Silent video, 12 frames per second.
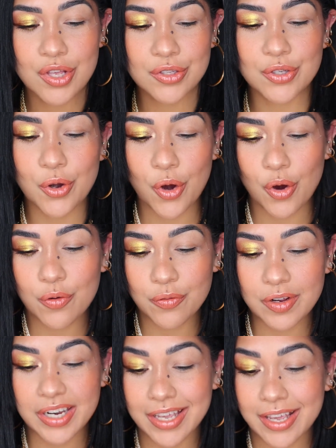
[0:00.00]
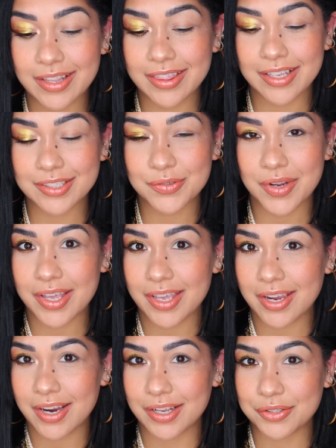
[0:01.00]
So hopefully this right
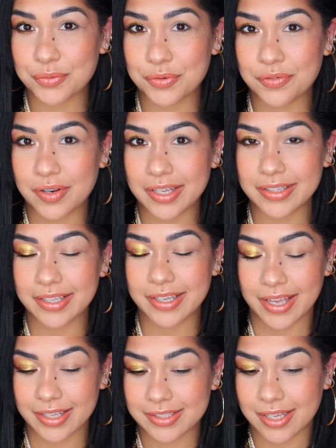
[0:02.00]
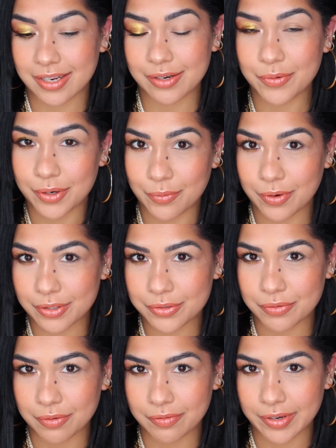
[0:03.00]
here is reflecting exactly what I wanted
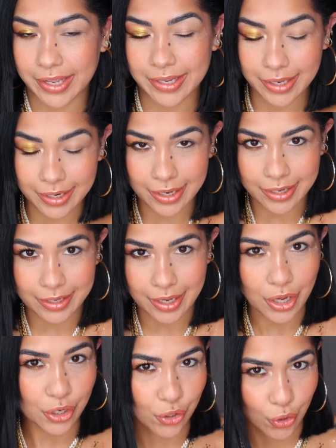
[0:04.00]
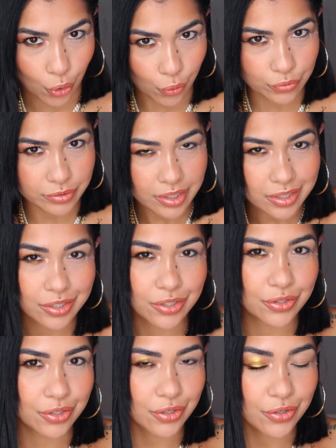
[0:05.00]
to reflect, like gold,
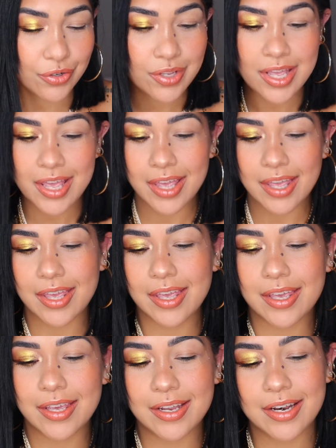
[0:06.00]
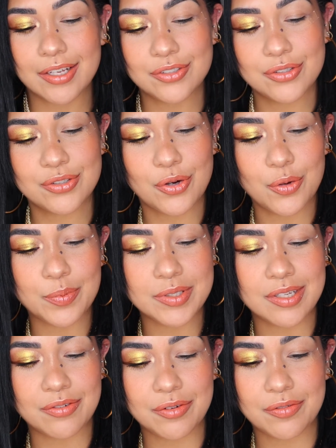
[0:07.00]
you know. And I just hope it's
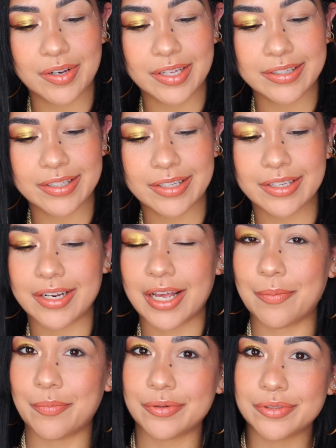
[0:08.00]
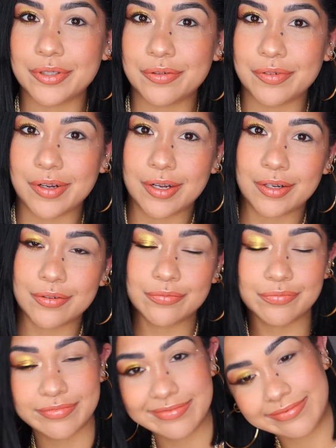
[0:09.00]
not reflecting a bunch of
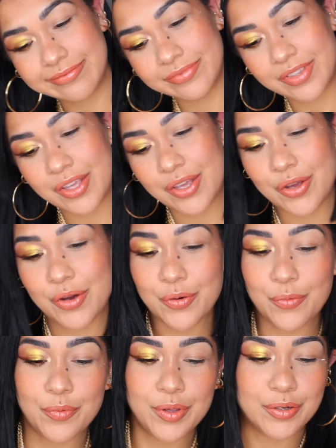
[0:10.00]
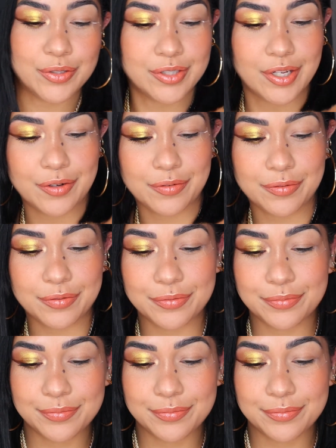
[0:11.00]
weird stuff.